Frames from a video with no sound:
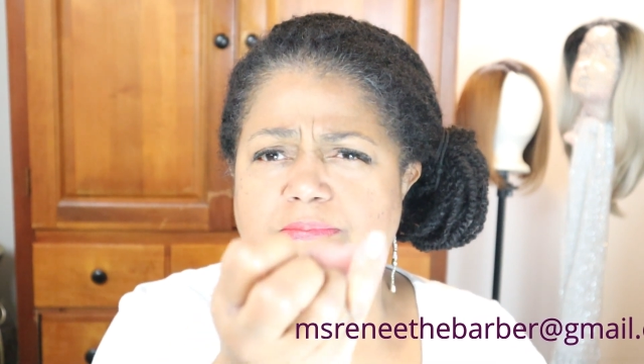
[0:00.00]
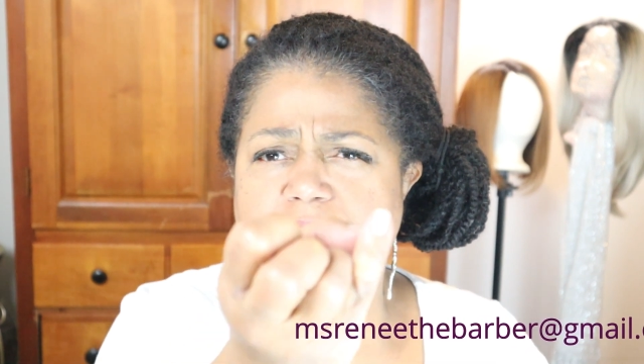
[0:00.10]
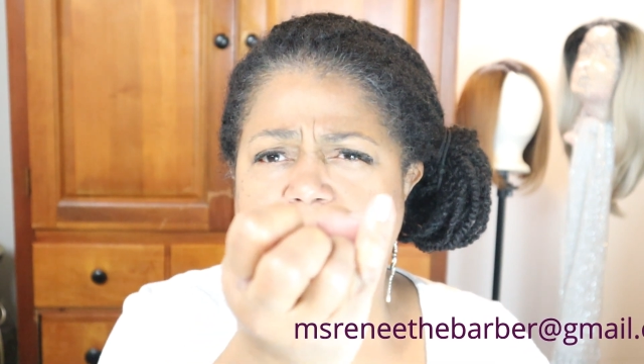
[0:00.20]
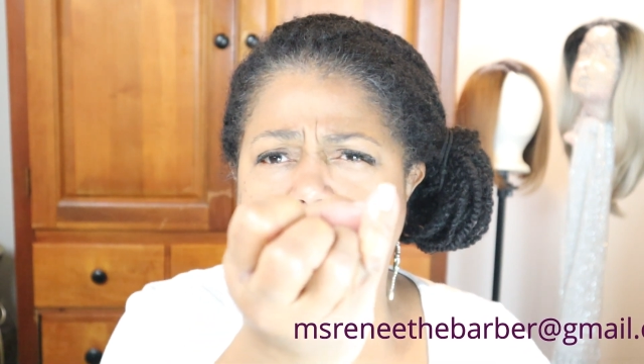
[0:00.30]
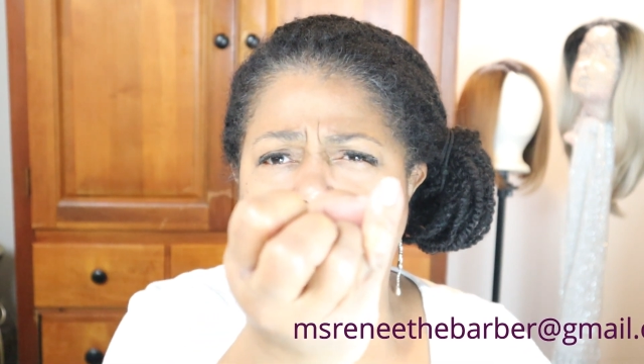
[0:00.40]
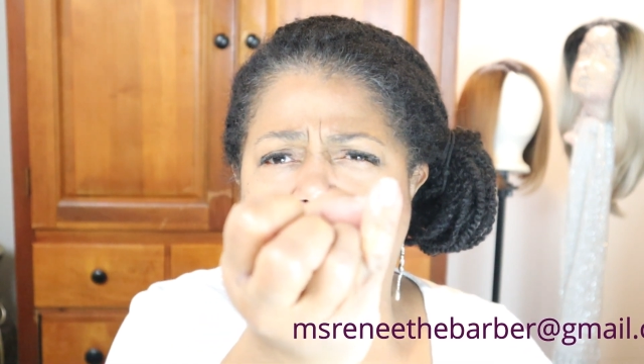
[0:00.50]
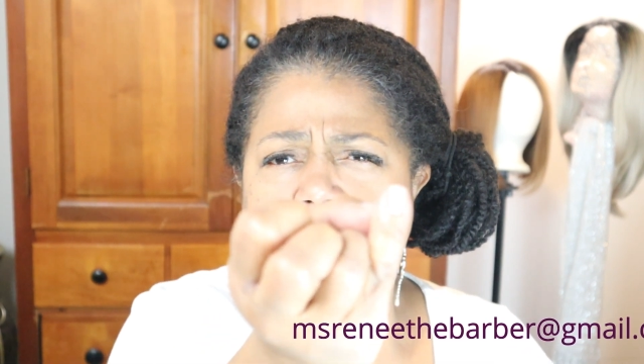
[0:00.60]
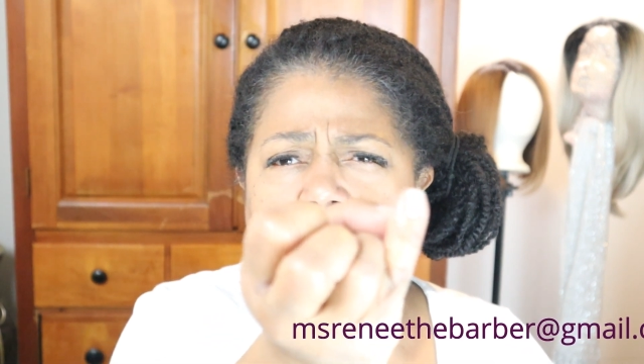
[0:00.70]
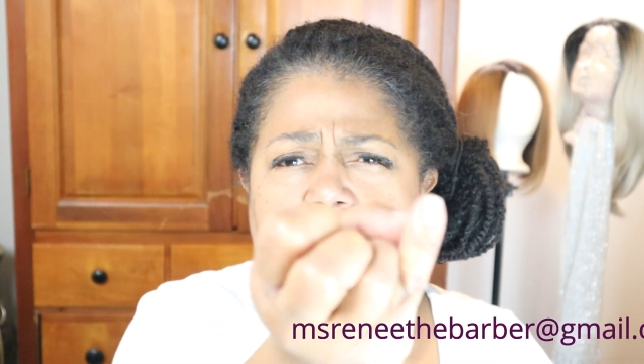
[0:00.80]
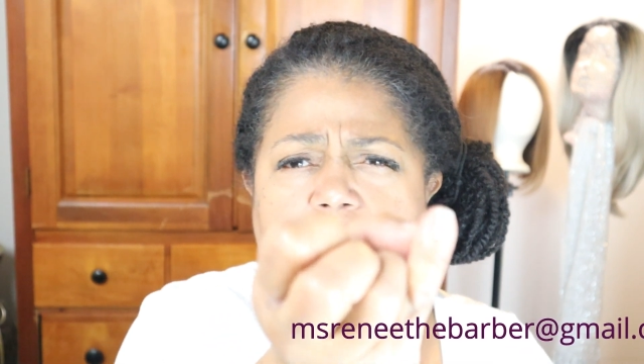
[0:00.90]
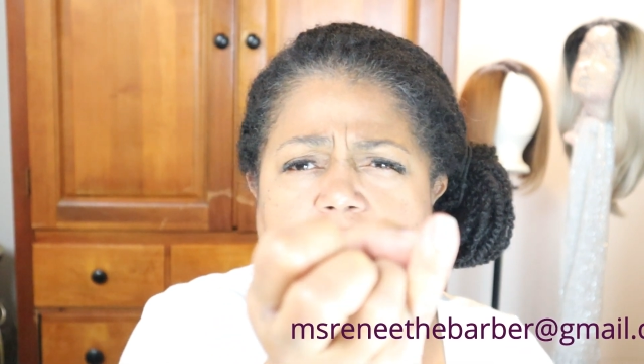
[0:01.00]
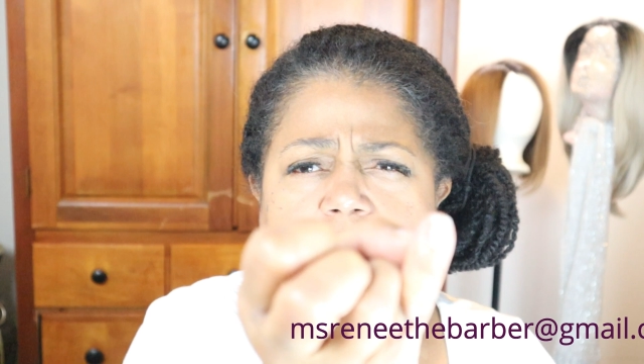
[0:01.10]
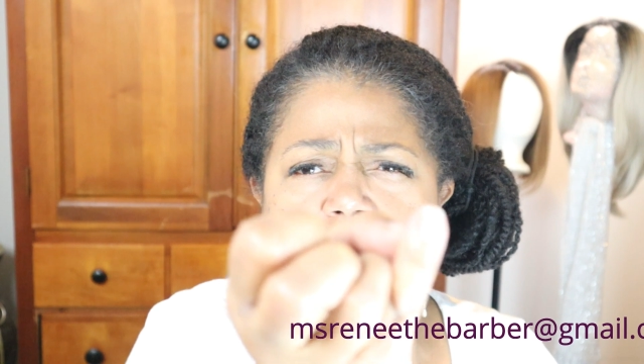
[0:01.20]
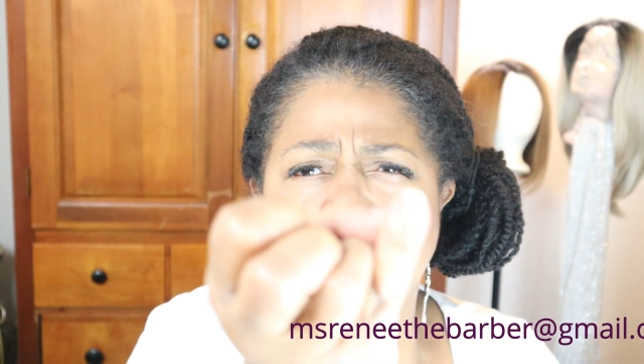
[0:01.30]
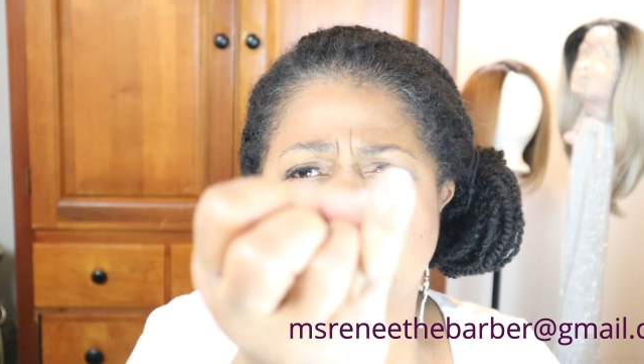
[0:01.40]
big as my,
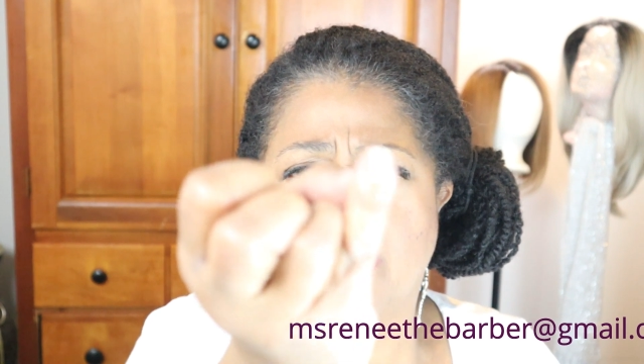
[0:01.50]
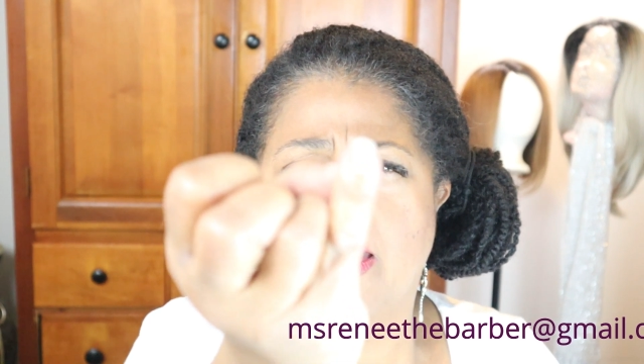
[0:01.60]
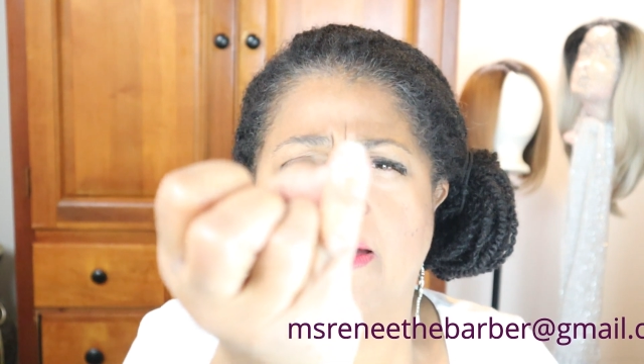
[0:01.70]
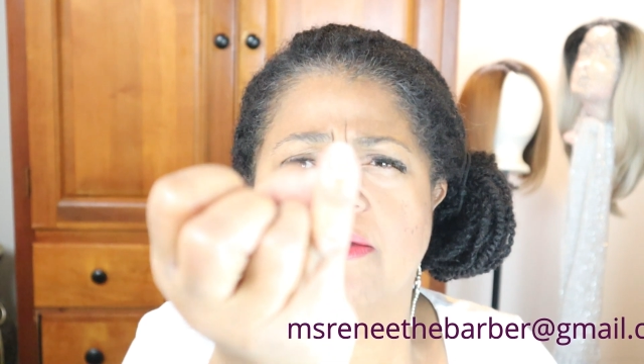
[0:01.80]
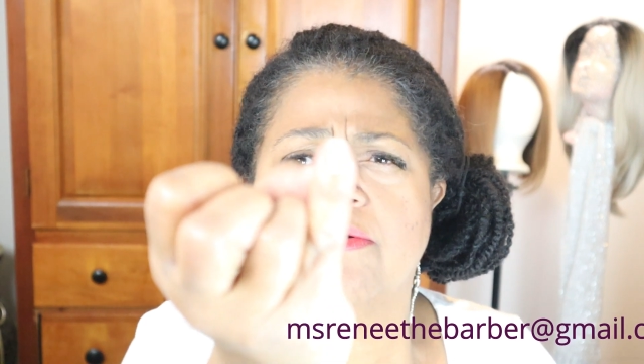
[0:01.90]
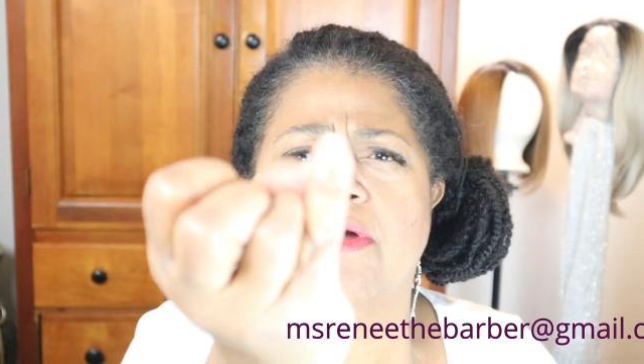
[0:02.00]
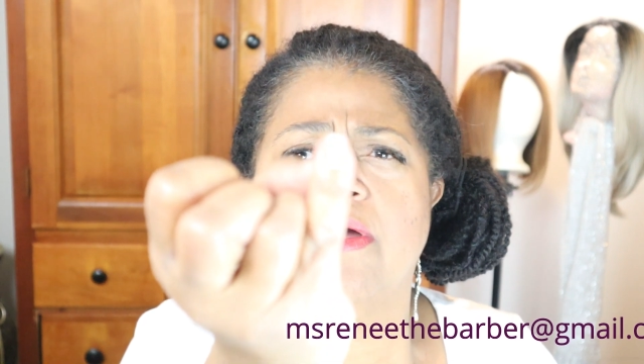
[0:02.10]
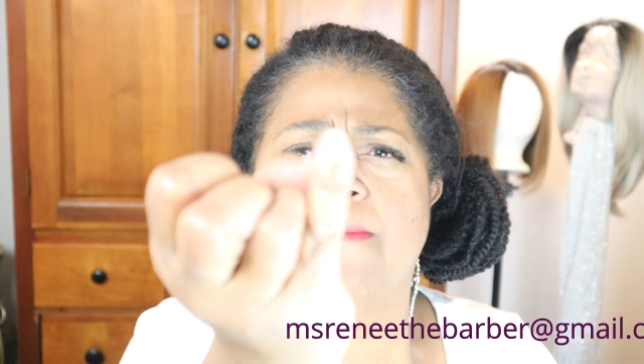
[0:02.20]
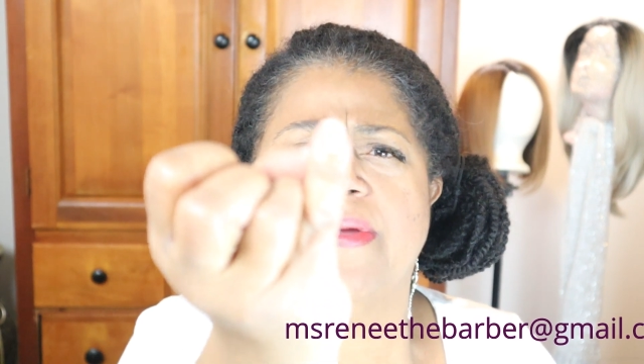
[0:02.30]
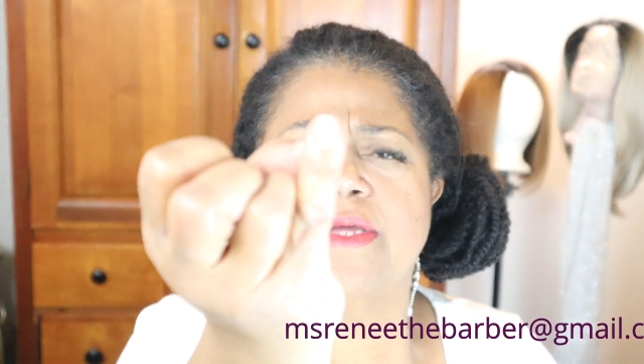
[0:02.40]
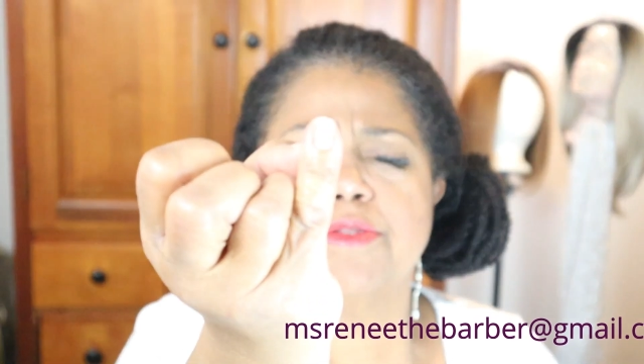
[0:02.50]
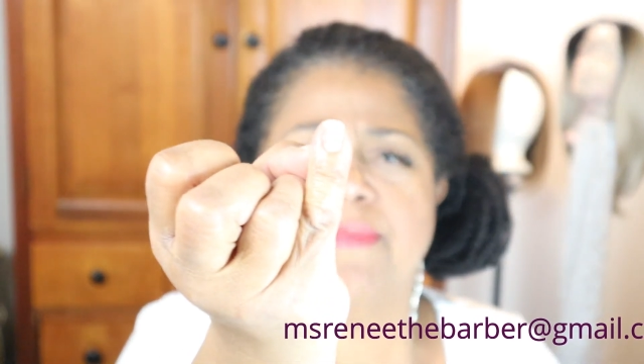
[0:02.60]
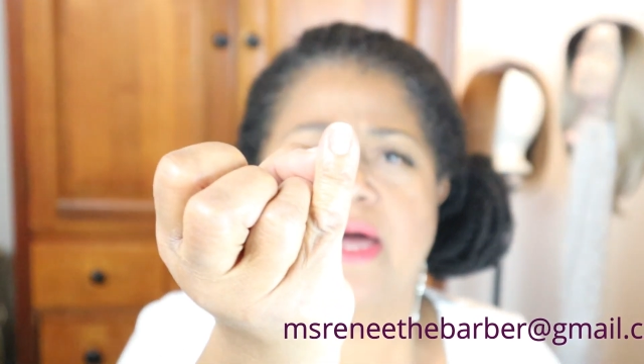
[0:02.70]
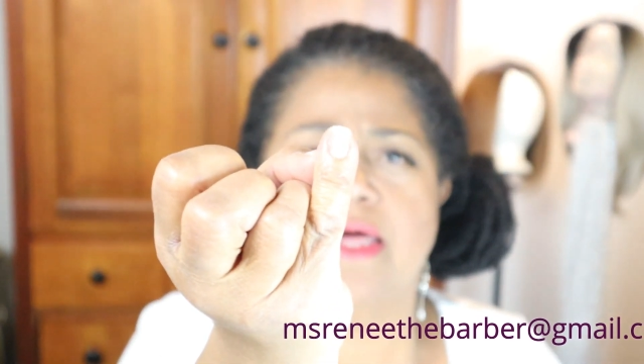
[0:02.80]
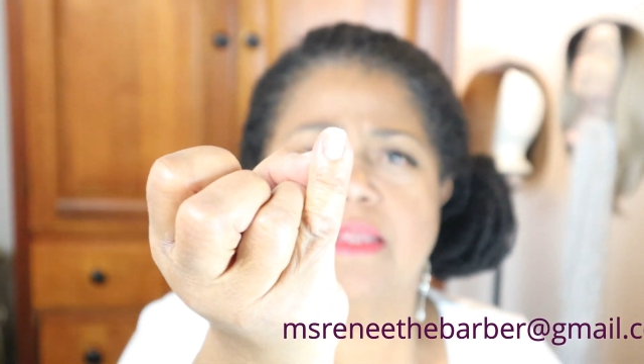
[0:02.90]
big as
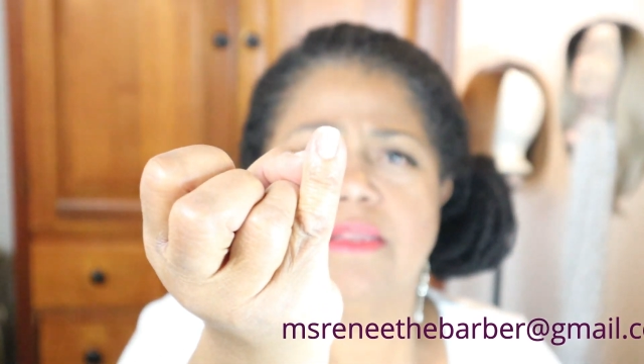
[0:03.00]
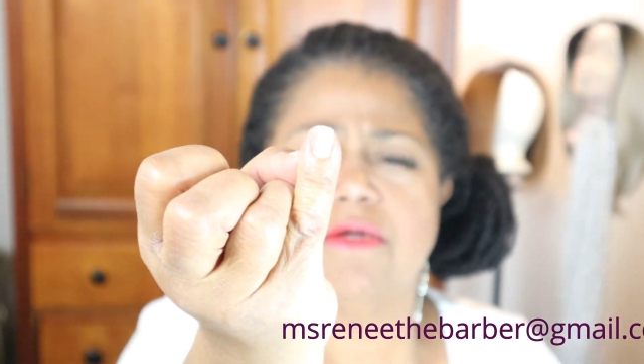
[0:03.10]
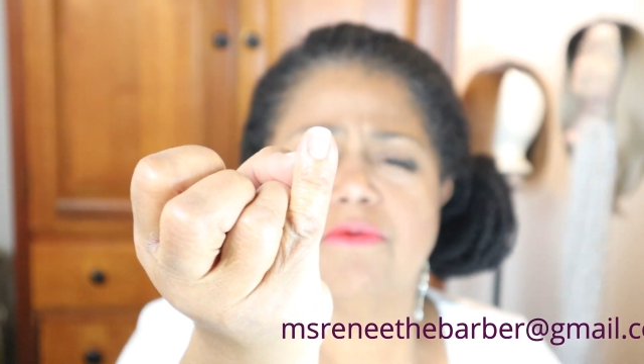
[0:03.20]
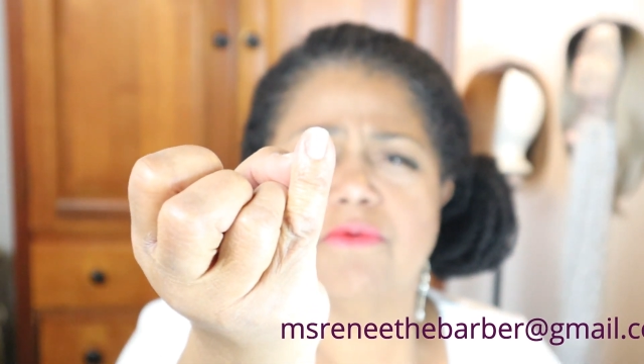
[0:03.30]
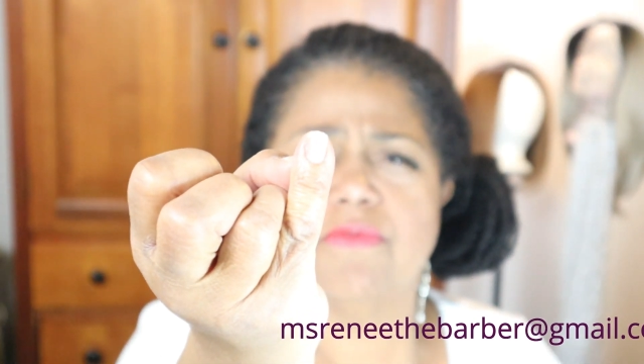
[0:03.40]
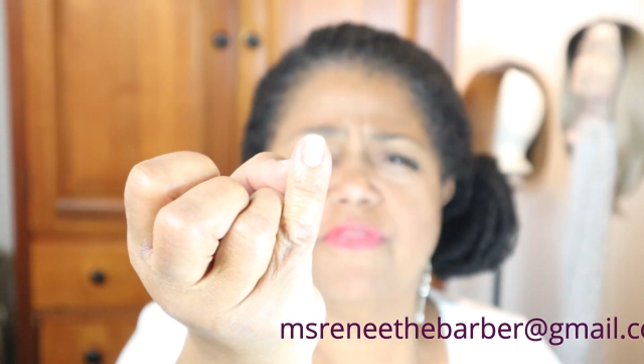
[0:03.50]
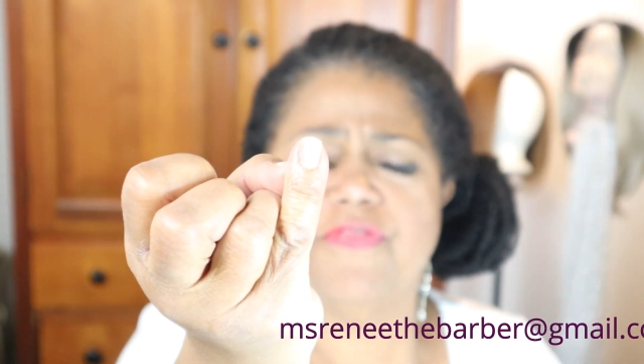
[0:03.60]
my little